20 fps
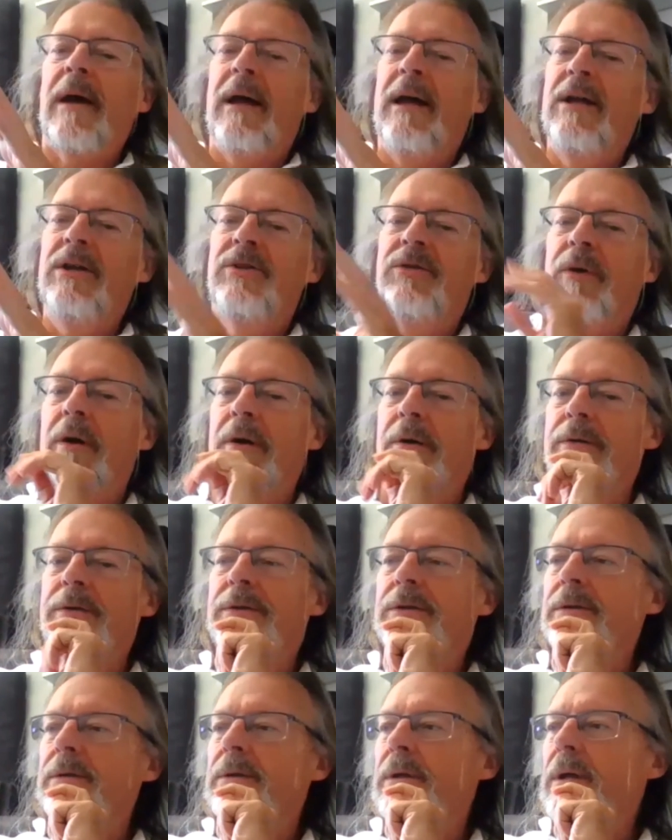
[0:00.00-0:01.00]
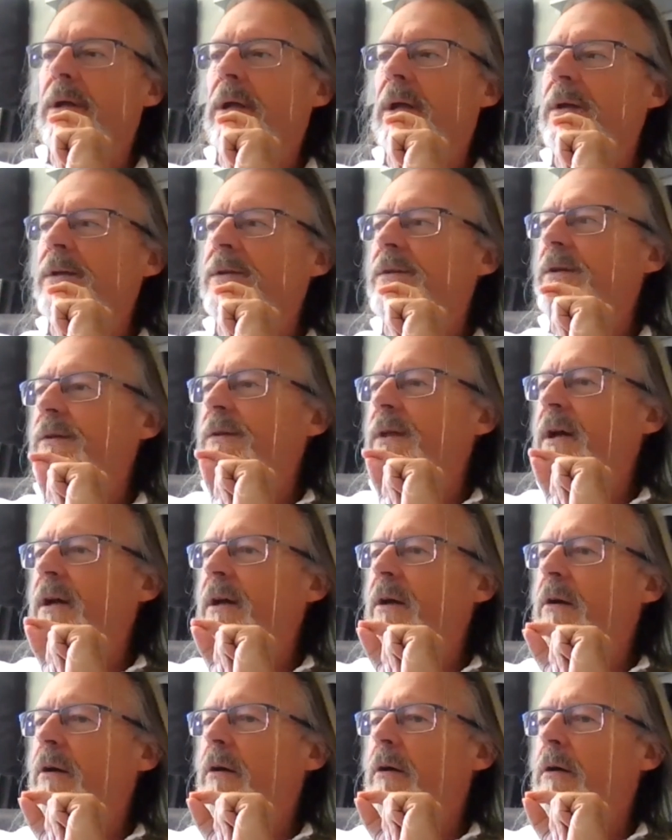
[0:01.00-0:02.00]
about hedgerows is that they're